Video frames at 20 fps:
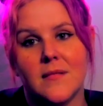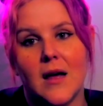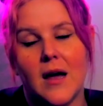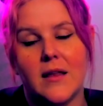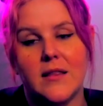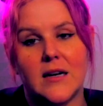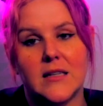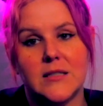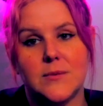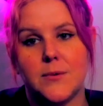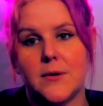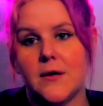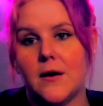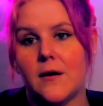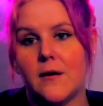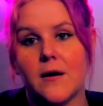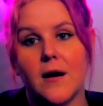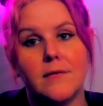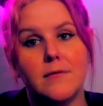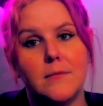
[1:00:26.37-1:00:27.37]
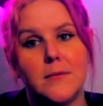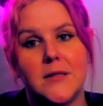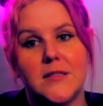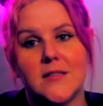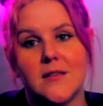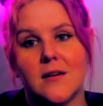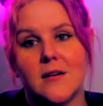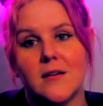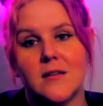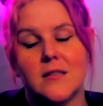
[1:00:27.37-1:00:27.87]
And that's what our
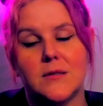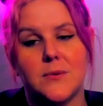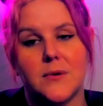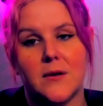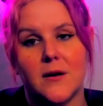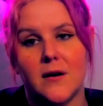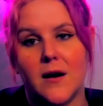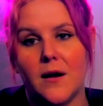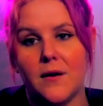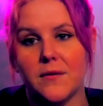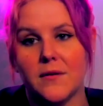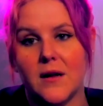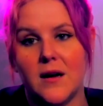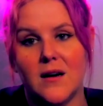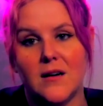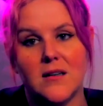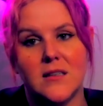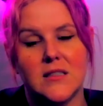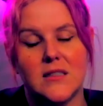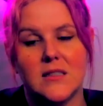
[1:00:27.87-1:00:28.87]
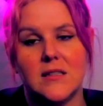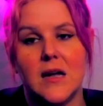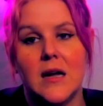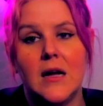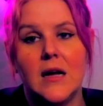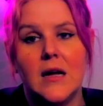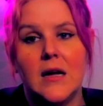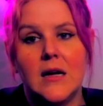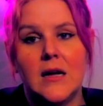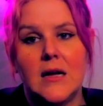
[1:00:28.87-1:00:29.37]
governments are. It's what our healthcare is.
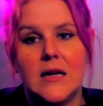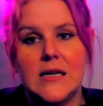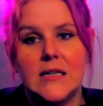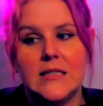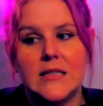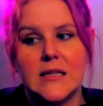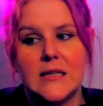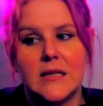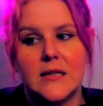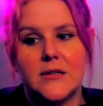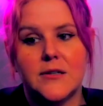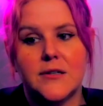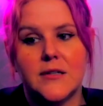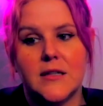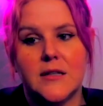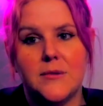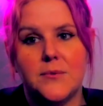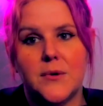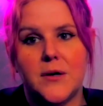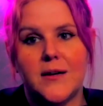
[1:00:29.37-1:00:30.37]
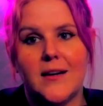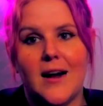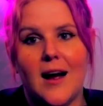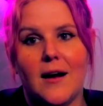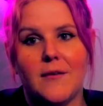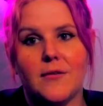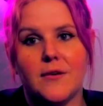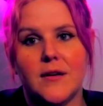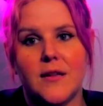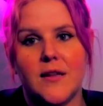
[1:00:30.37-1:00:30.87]
It's literally what
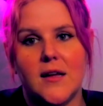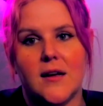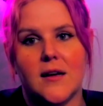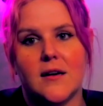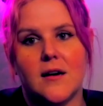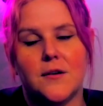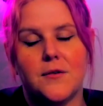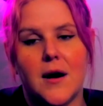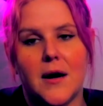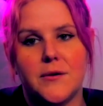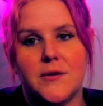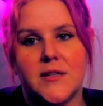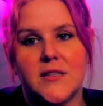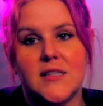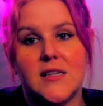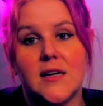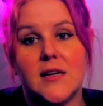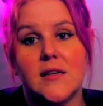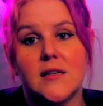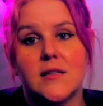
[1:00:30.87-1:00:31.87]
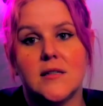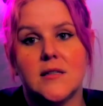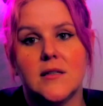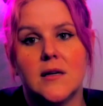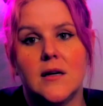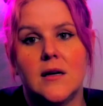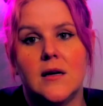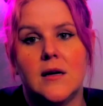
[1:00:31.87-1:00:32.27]
everything around us is.